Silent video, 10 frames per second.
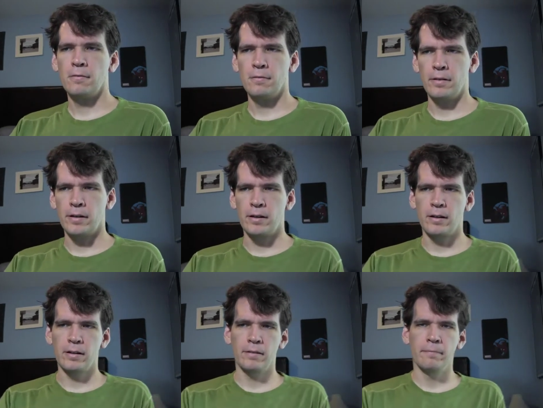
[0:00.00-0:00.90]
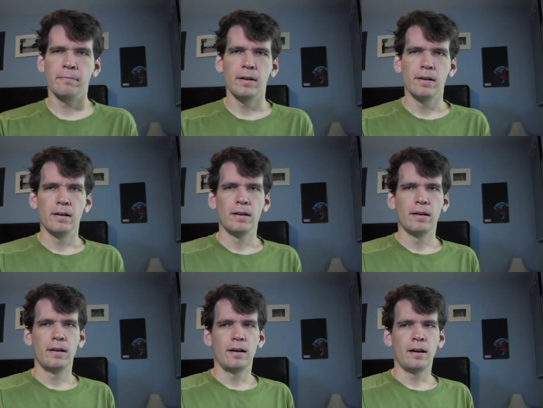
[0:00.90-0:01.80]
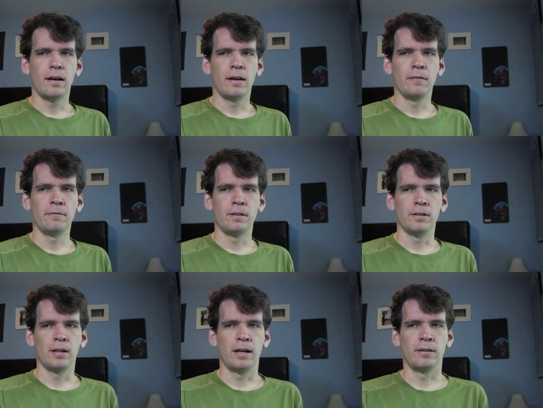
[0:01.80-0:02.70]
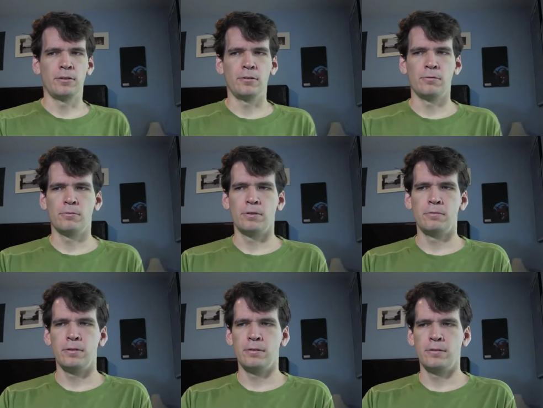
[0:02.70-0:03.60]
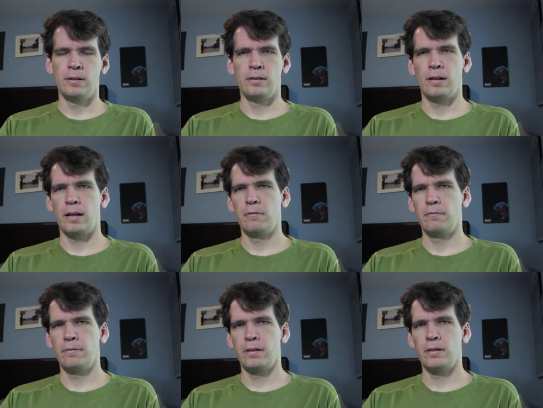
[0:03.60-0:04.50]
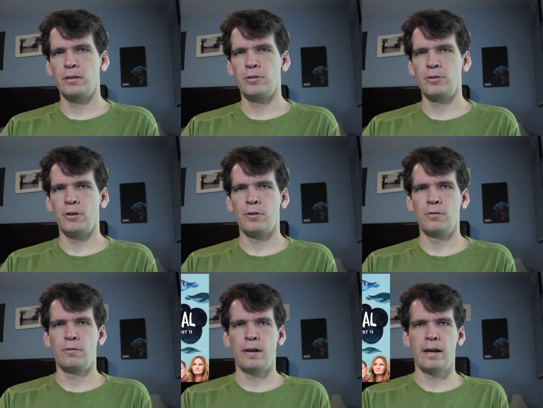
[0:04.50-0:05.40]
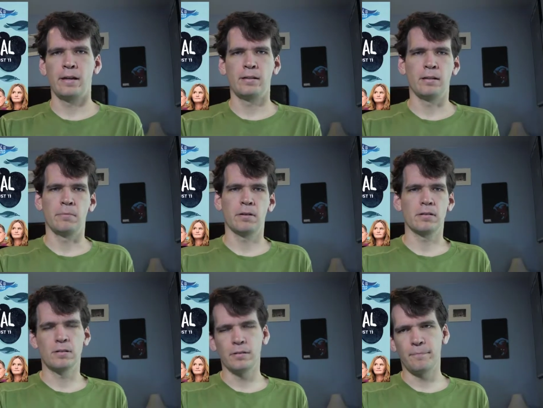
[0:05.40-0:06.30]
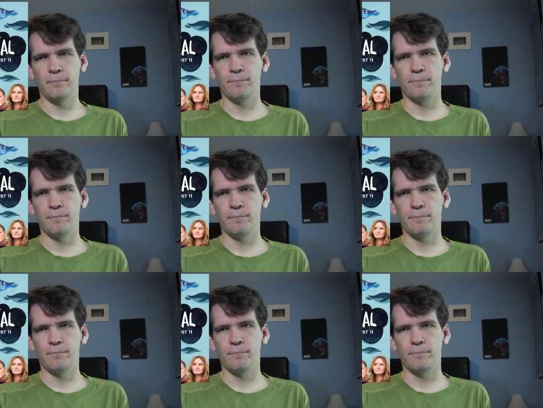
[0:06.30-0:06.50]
vlog, I'm, I've decided to review the Netflix show Atypical.